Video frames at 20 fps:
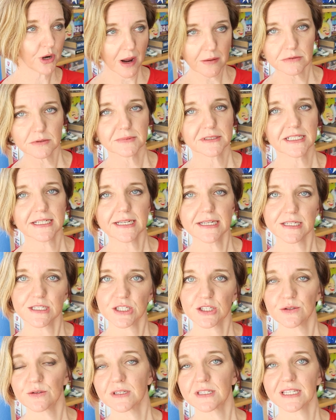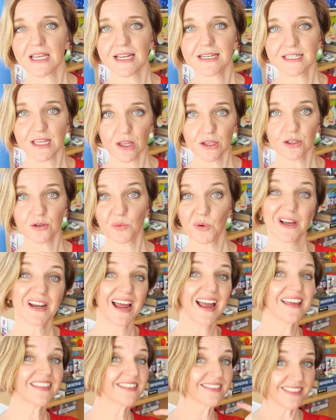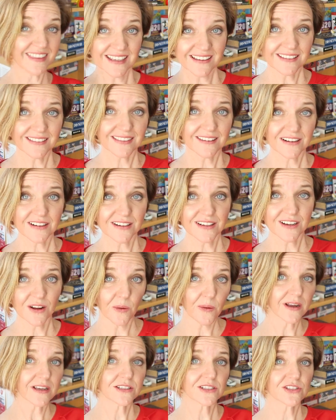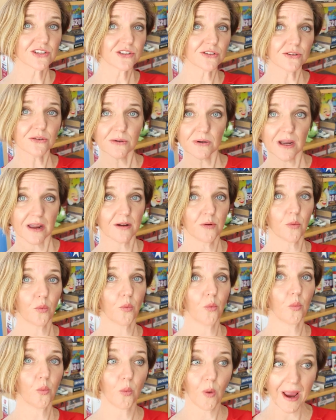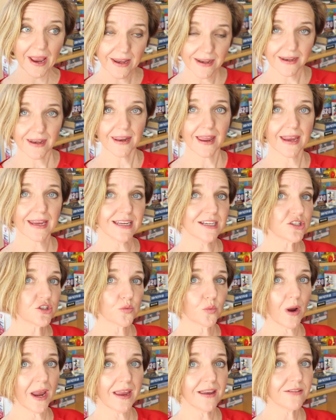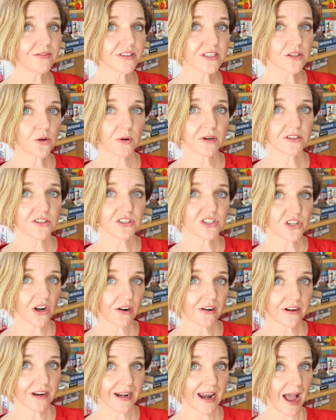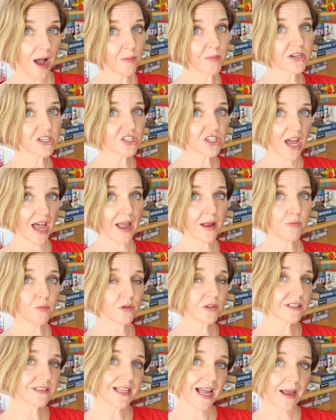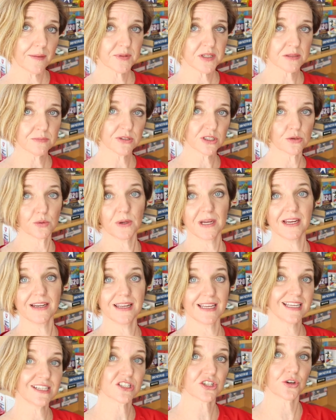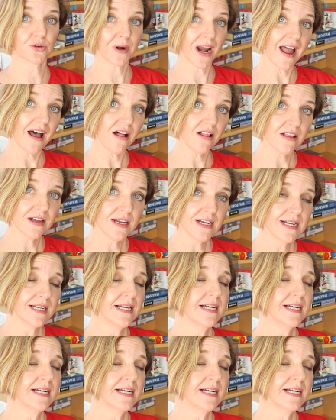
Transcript: probably as soon as I tell you what I think they're going to do and when each wave is going to start and how much time will elapse in between each corral,